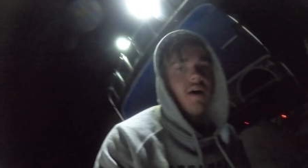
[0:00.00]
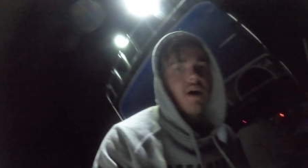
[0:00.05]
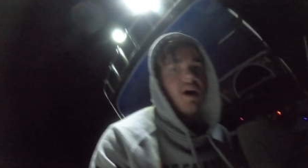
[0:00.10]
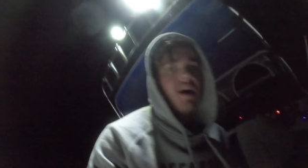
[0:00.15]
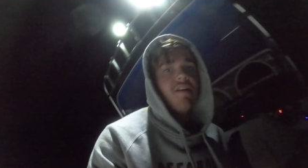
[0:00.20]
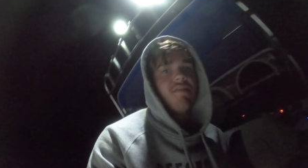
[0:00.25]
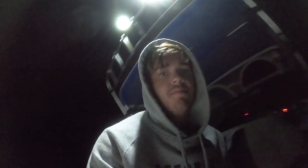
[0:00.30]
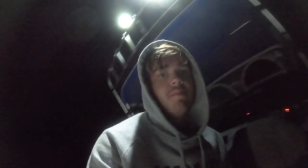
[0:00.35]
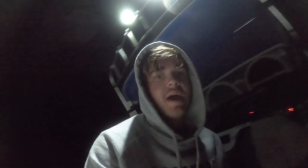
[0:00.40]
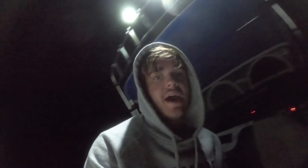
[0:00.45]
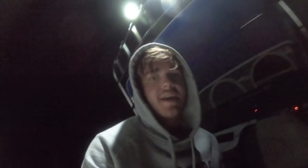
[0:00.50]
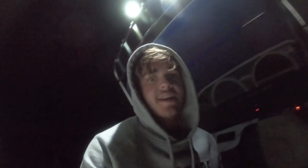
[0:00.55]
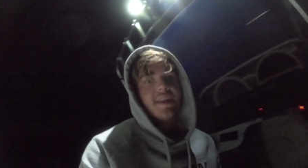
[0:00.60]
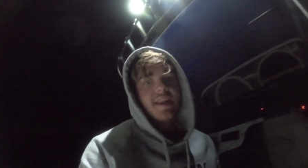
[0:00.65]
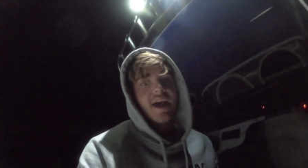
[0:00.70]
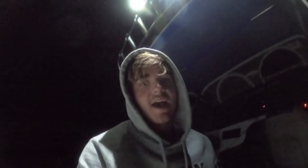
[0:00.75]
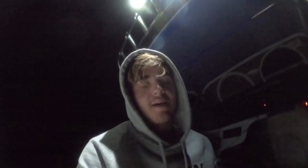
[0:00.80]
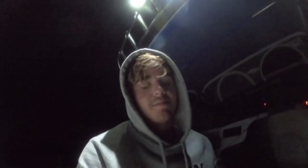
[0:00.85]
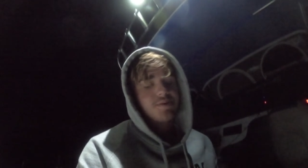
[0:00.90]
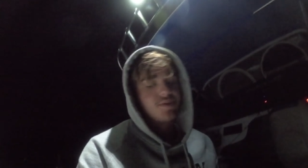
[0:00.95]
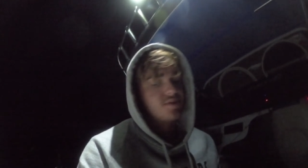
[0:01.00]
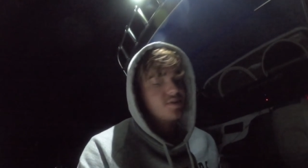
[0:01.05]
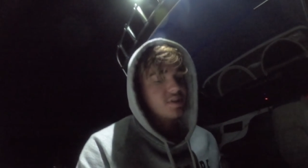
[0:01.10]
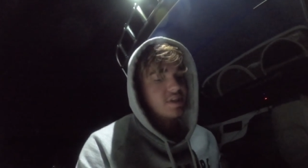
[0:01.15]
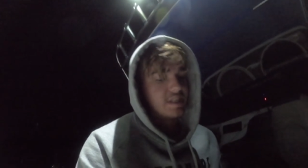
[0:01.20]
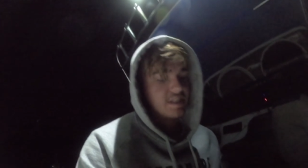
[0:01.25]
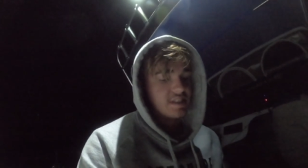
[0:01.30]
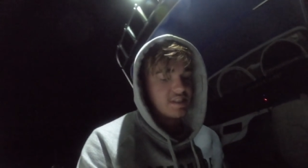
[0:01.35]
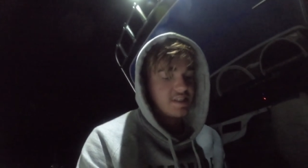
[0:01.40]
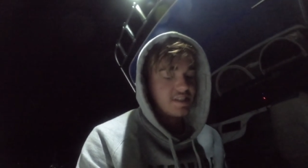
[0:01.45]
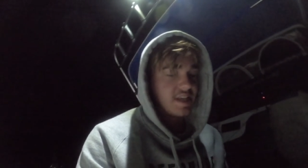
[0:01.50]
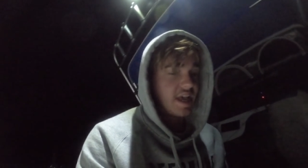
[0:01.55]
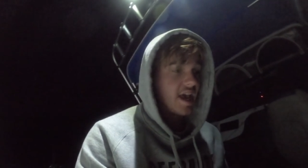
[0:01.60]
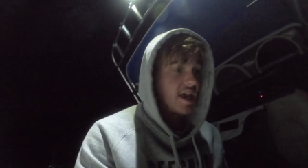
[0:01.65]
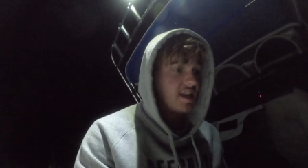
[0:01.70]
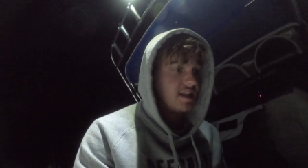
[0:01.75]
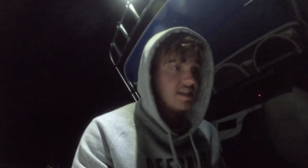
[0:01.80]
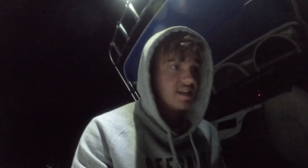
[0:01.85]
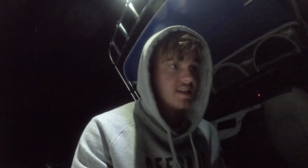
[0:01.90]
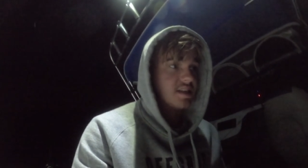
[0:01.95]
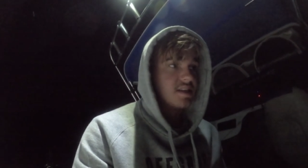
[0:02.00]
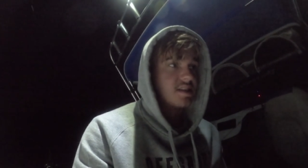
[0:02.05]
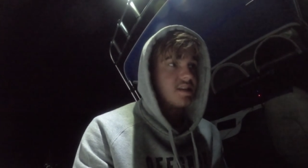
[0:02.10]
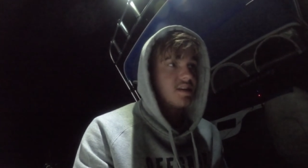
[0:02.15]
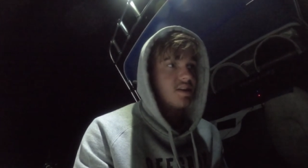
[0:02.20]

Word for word: I've made an absolutely insane dinner